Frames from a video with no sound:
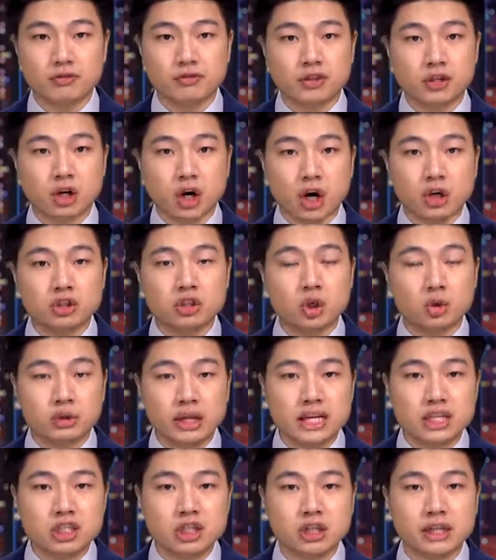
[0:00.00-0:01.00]
via our
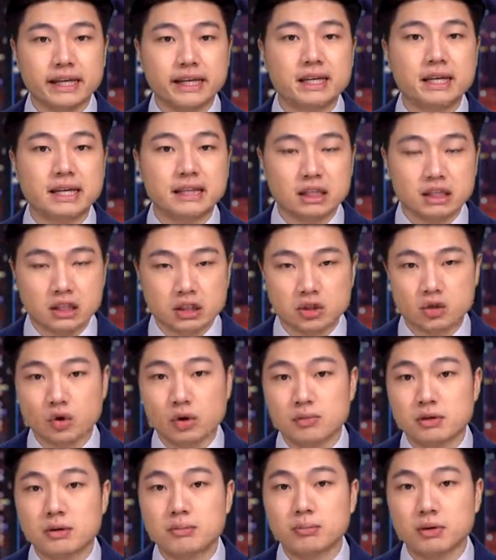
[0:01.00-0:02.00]
donation link in the
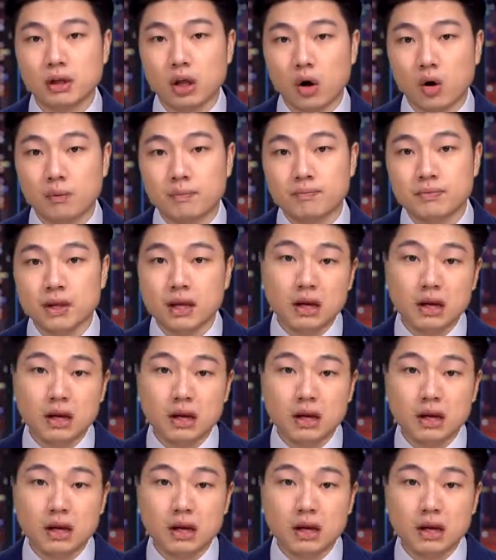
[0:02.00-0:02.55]
description below.